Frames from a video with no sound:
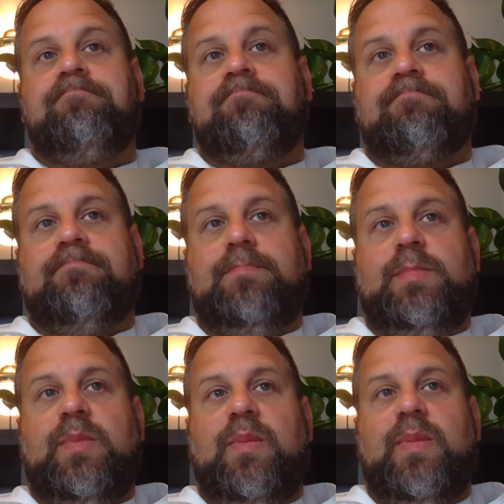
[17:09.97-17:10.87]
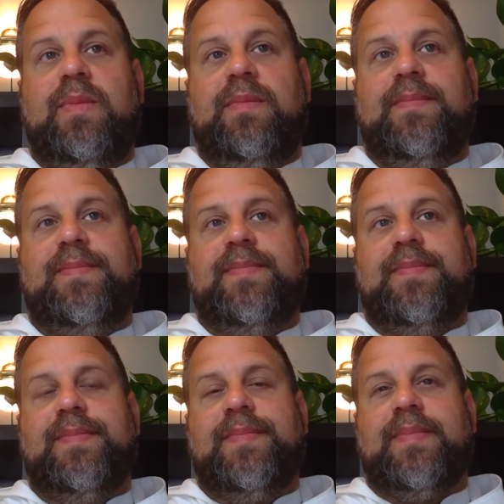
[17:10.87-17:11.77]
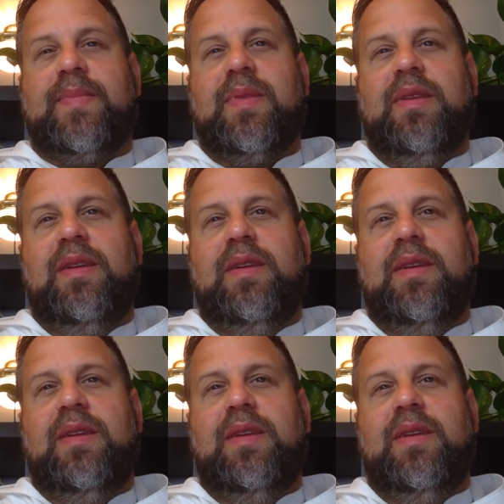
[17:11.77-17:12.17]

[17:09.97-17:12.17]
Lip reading: Nobody speaks.